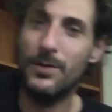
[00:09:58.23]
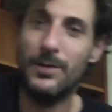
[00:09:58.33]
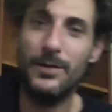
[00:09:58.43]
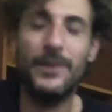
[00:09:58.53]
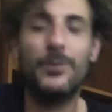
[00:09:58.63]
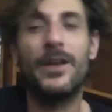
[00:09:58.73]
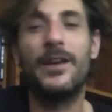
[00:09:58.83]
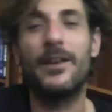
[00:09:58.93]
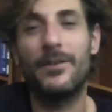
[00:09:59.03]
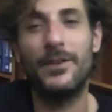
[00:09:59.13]
he's playing
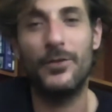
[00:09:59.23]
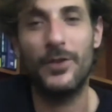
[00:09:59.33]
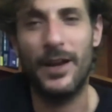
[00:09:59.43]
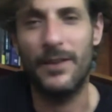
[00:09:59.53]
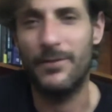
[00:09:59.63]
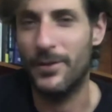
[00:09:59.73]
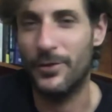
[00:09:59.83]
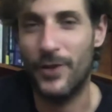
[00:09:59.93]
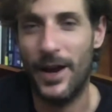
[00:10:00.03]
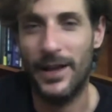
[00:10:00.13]
usually on a Fender
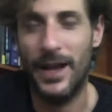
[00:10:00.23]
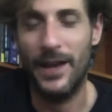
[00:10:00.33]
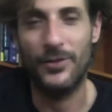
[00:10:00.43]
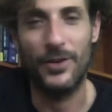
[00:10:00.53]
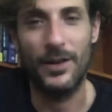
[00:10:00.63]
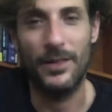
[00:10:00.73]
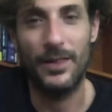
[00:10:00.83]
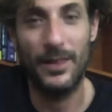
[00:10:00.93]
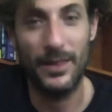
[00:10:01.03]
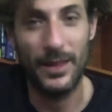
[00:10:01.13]
Stratocaster, I
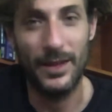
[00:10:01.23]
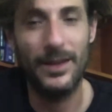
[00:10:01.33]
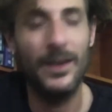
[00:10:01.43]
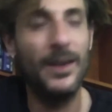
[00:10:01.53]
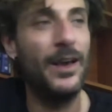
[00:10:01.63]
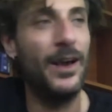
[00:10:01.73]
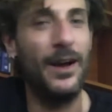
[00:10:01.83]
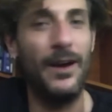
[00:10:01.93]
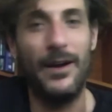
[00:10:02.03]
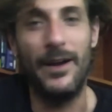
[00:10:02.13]
think,
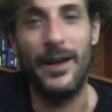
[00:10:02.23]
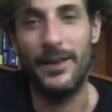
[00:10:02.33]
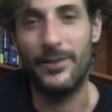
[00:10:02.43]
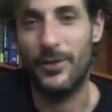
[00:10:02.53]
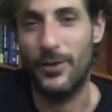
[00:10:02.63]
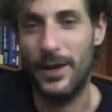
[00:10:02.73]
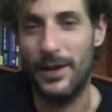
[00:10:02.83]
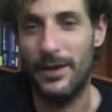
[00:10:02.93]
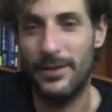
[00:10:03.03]
and so he had a nice